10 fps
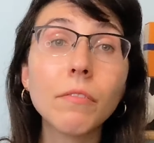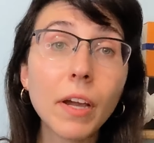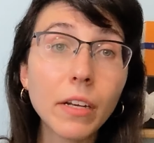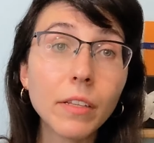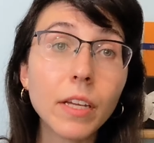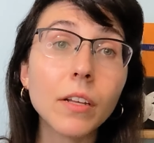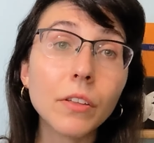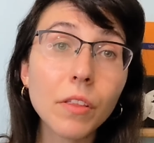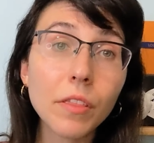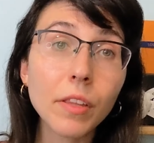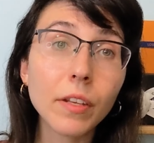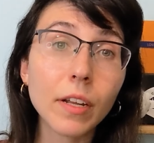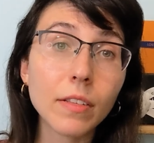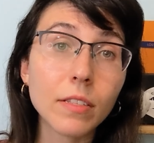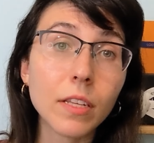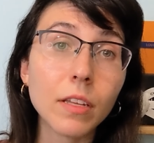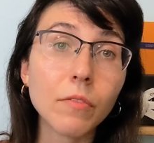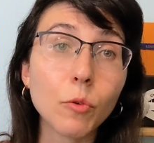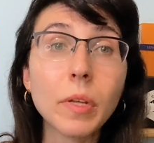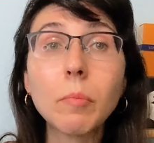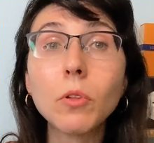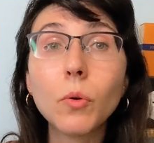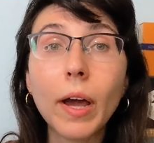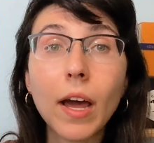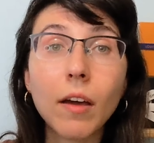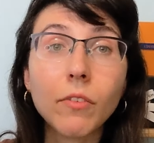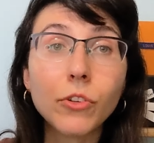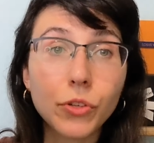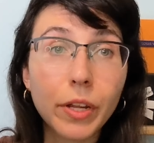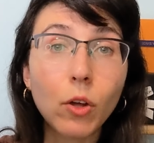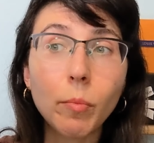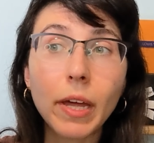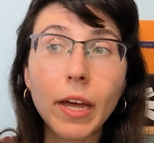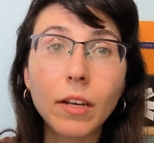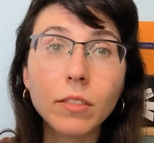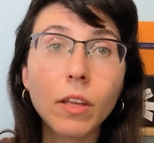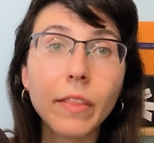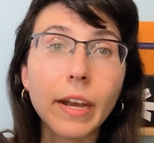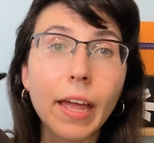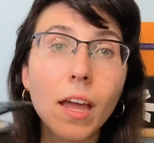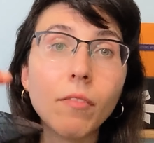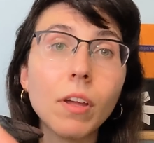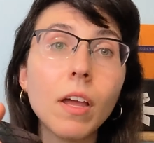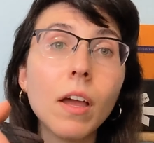finally another thing that i see for people who have chanel bags that have